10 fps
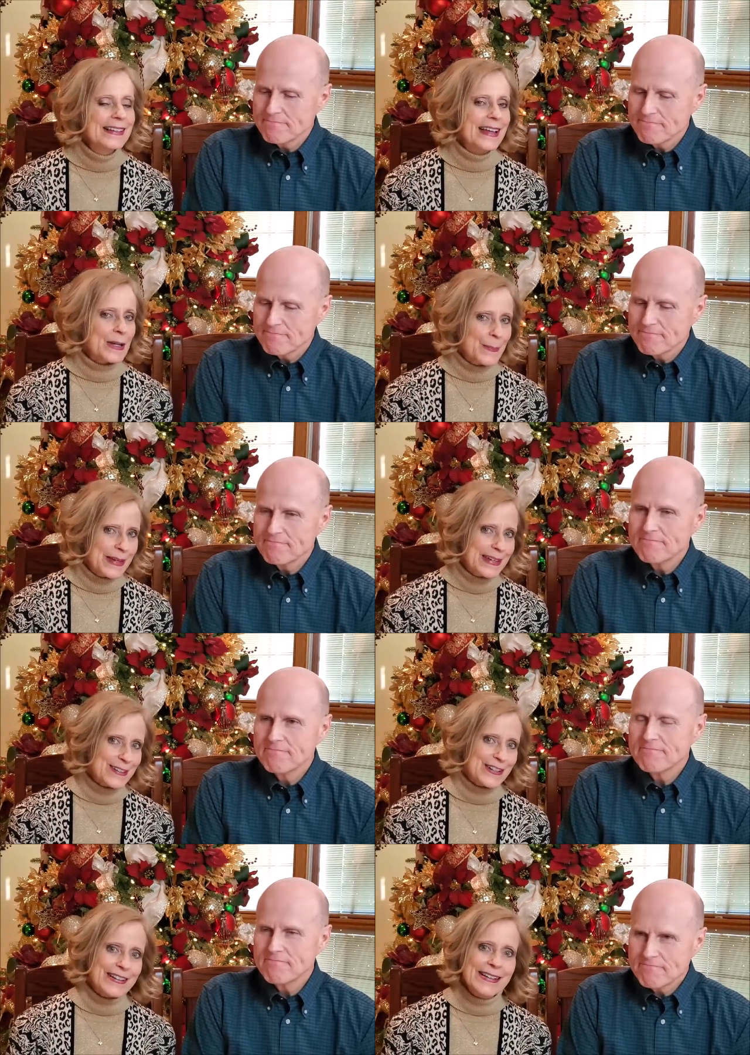Speaker 1: Like
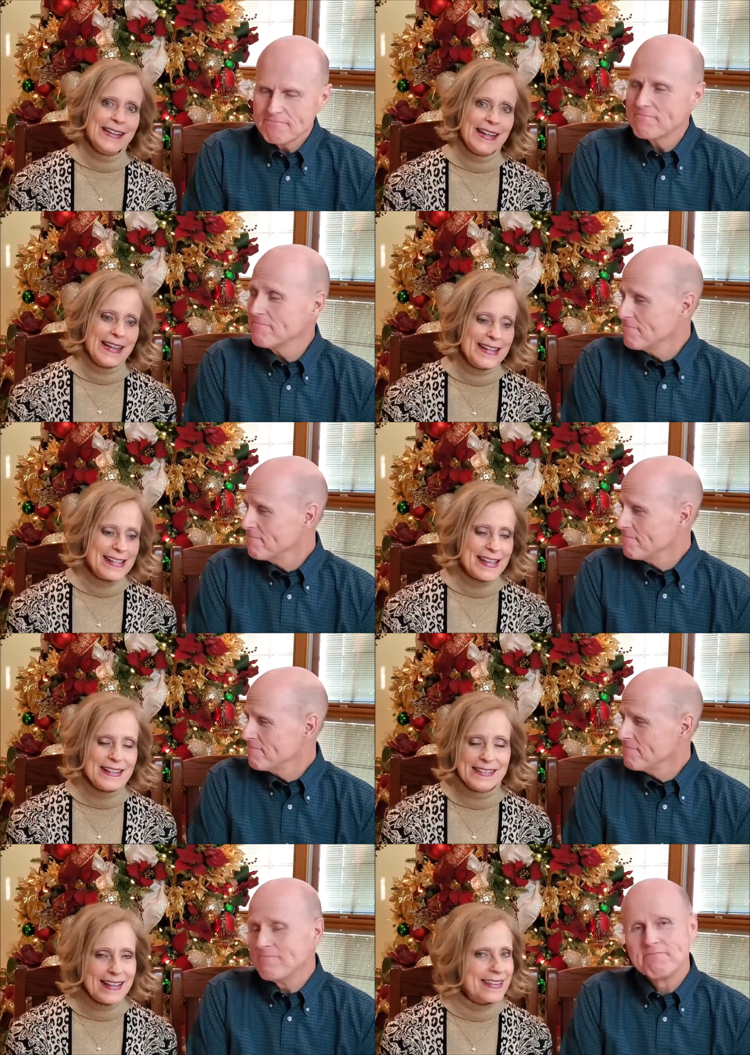Peter, he said a
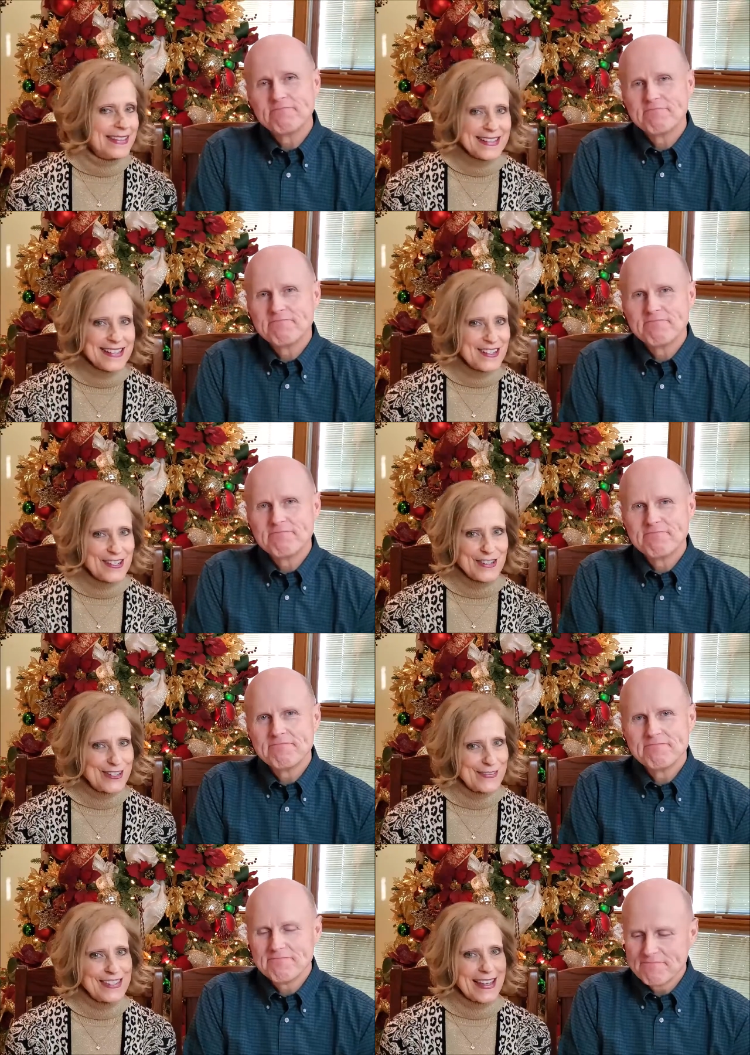lot of things he shouldn't
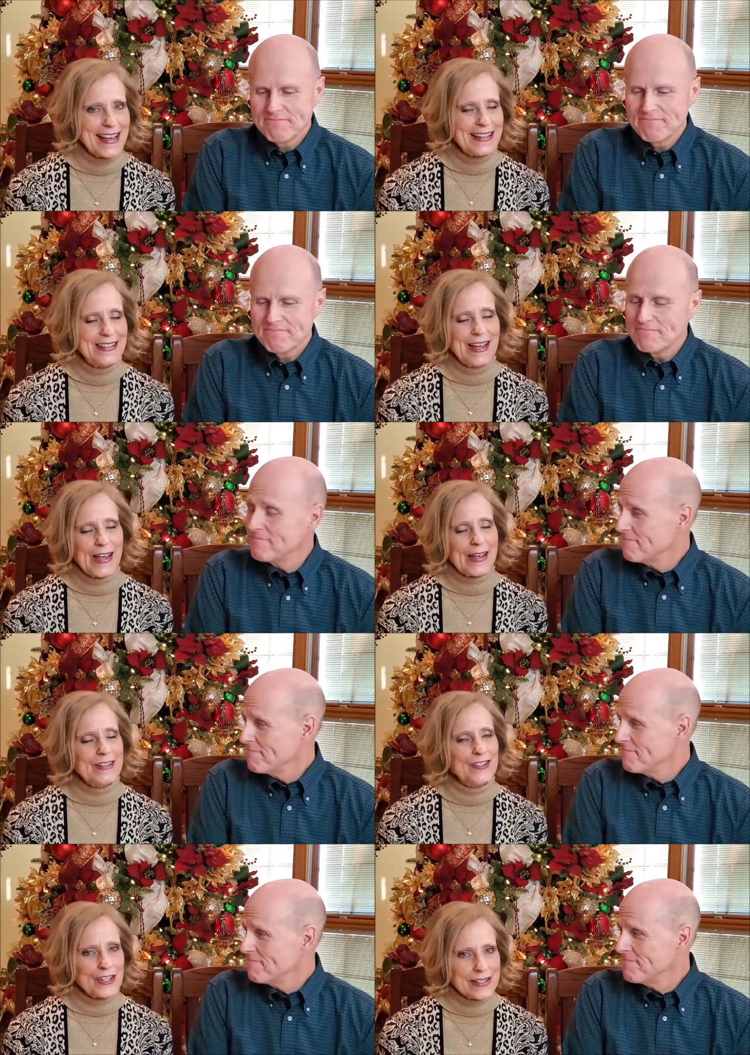have said,
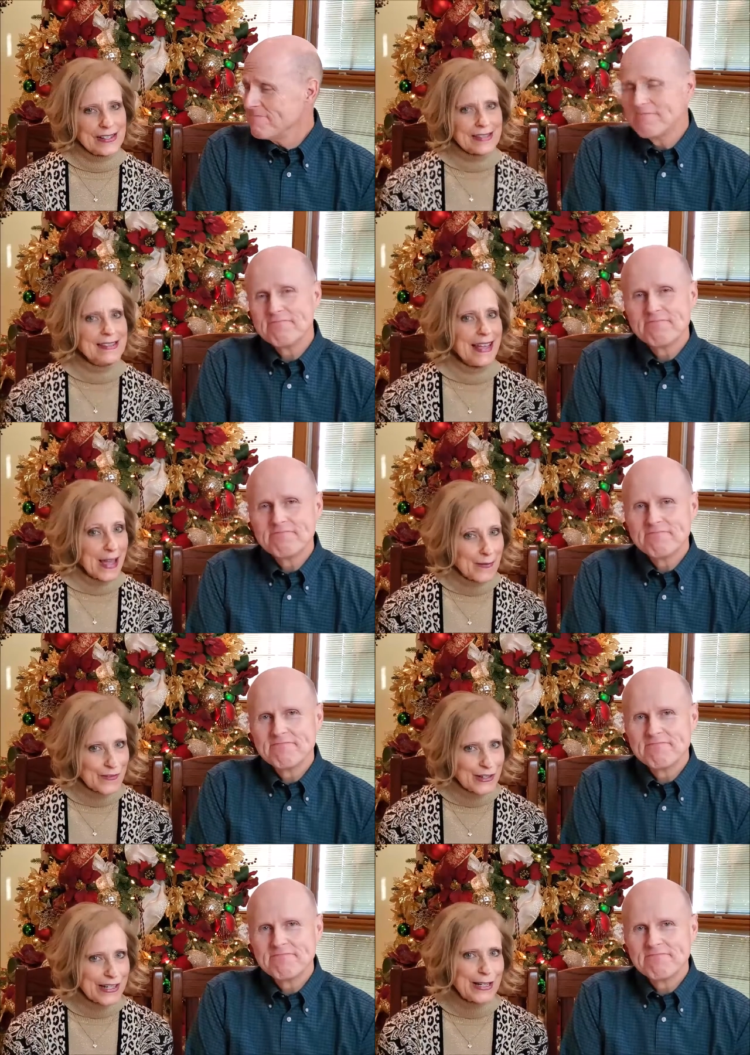and Jesus came
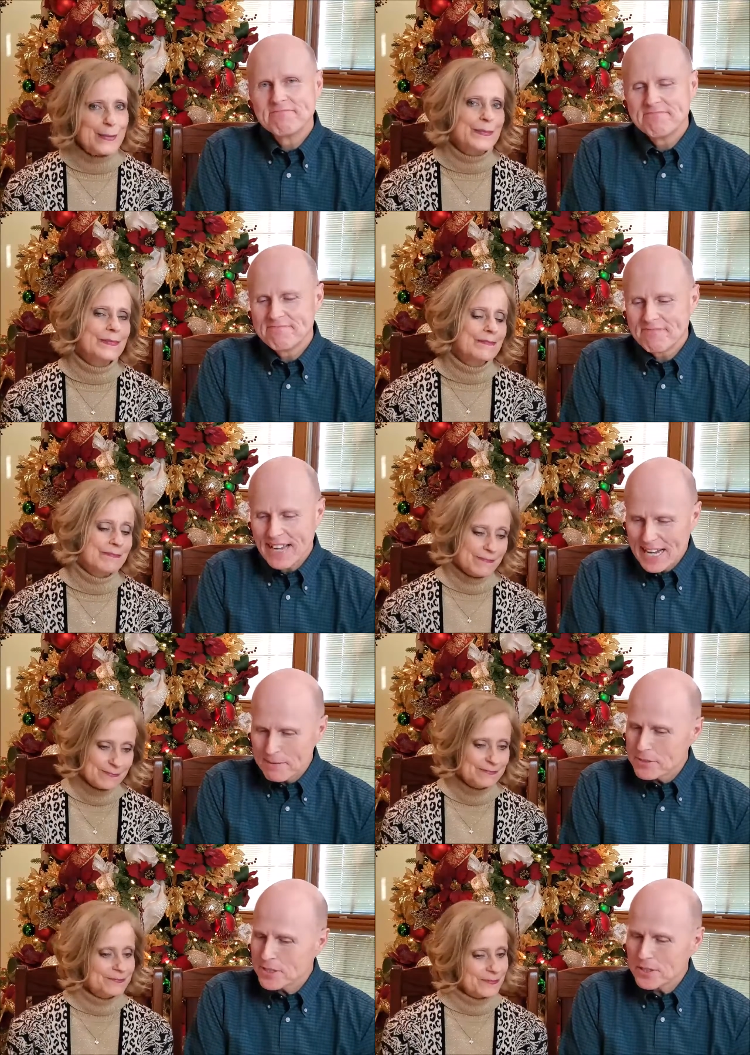for him.
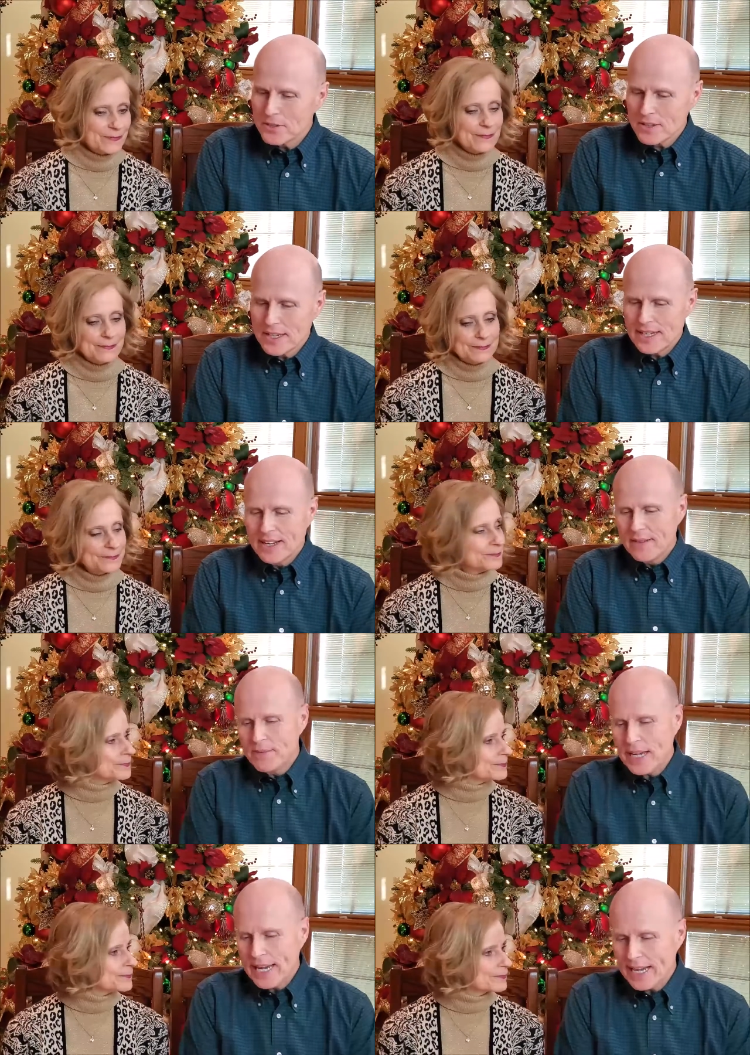
Speaker 2: Absolutely.
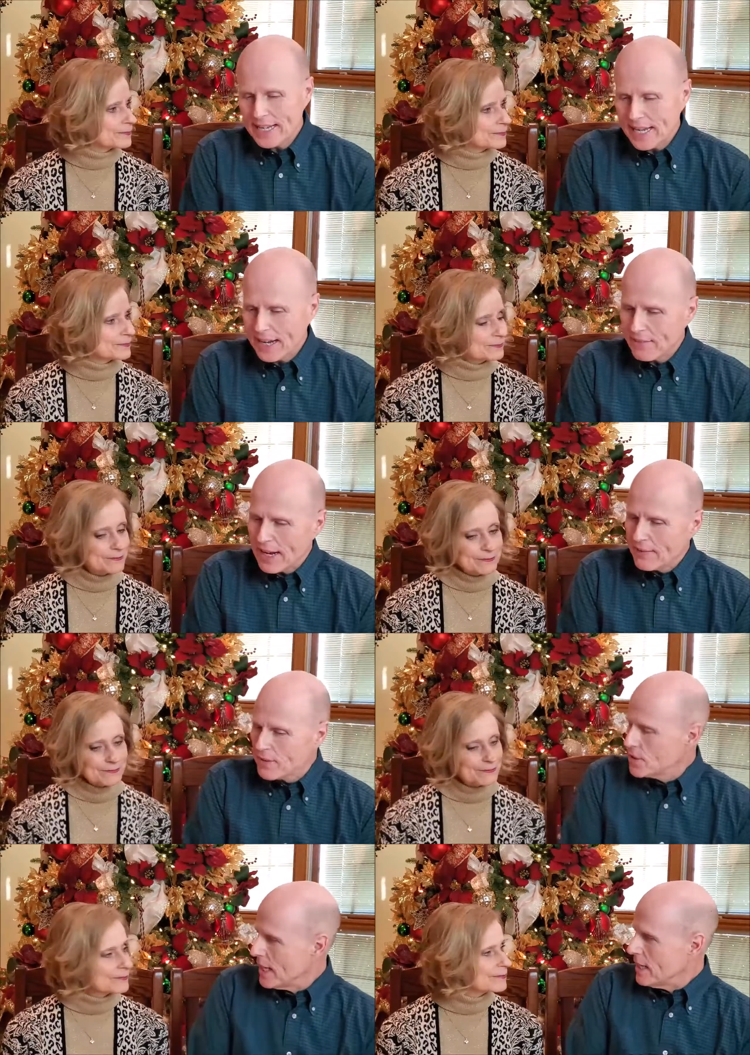And have I ever
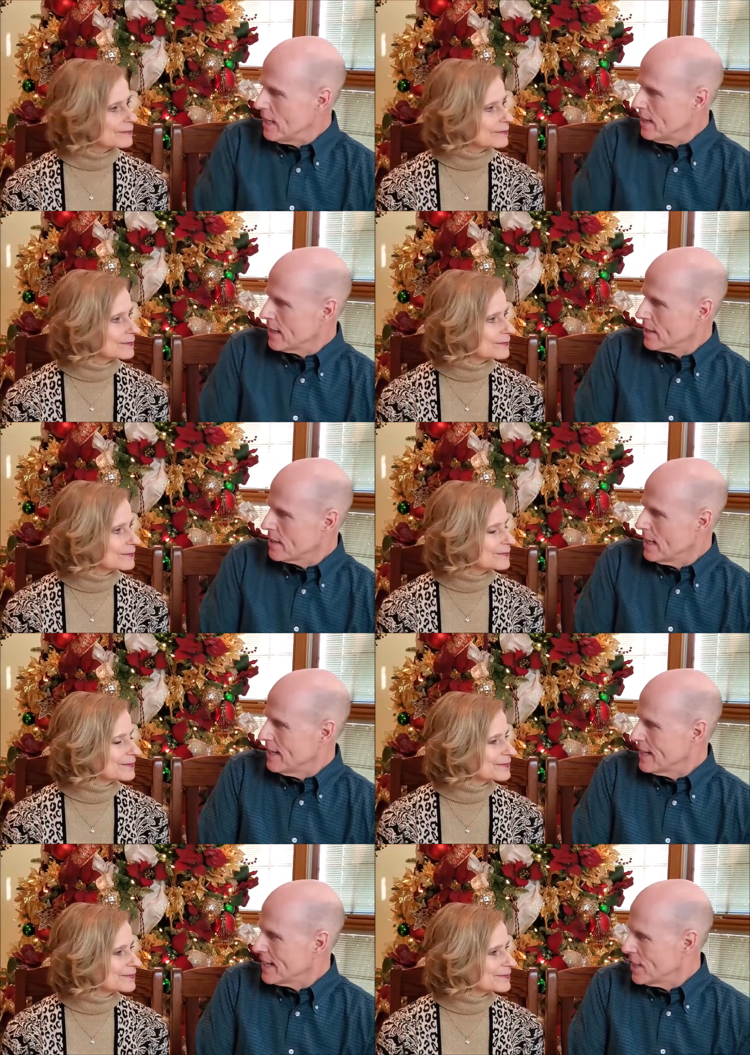said anything or done
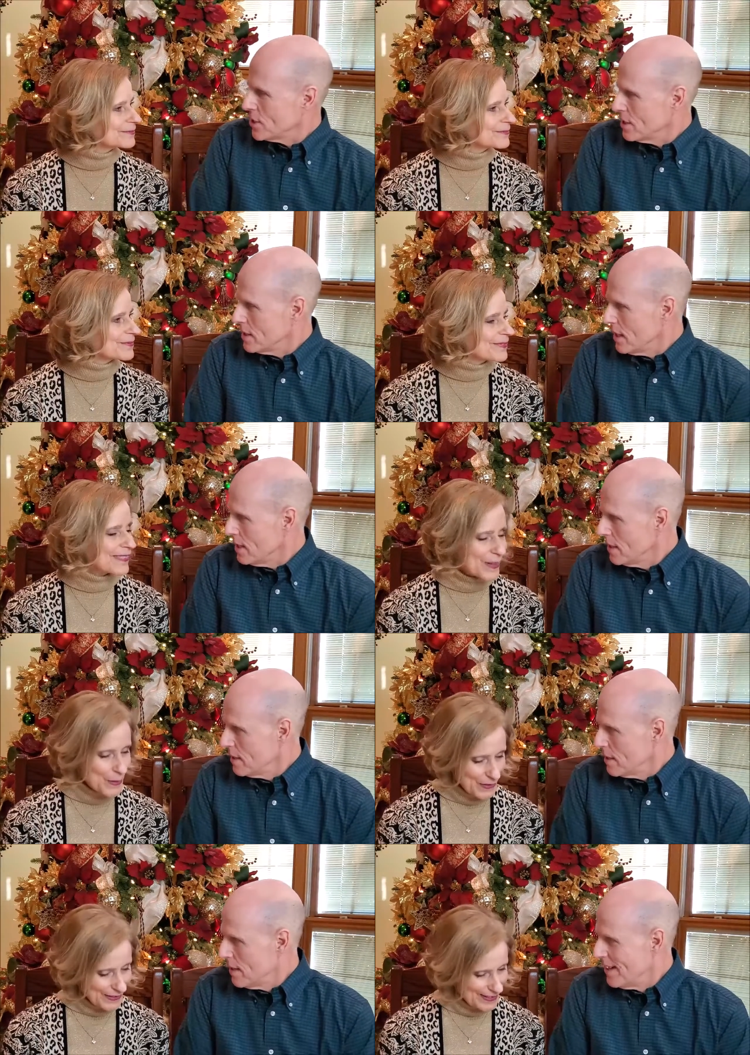anything I should have done?
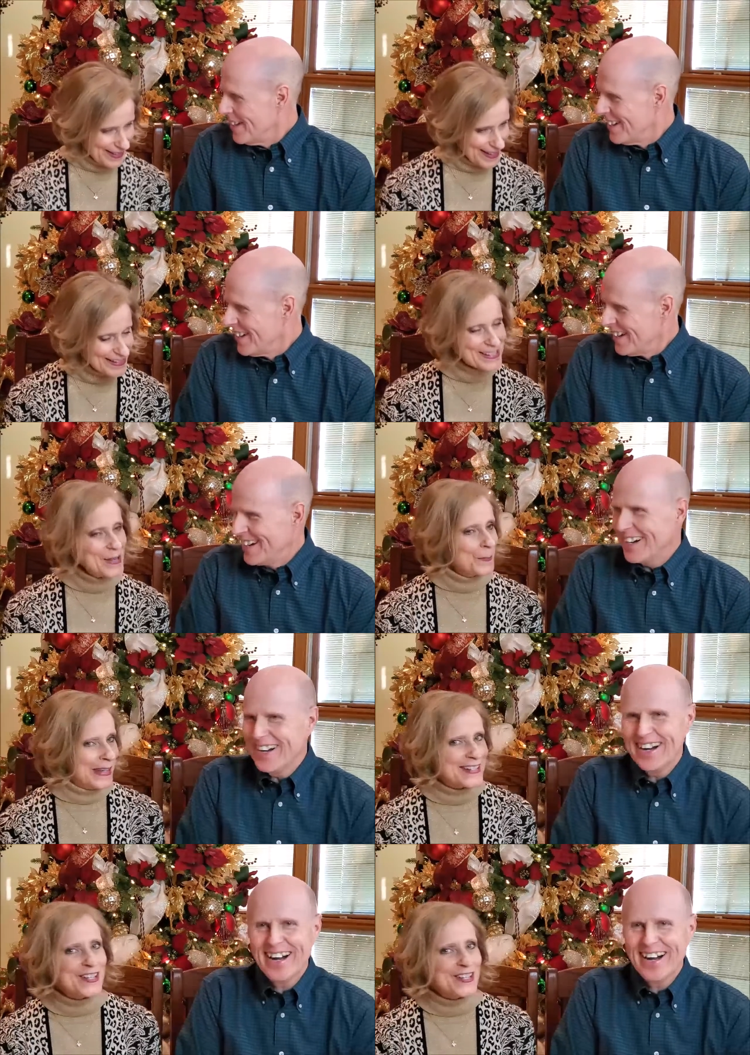
Speaker 1: Yes, and me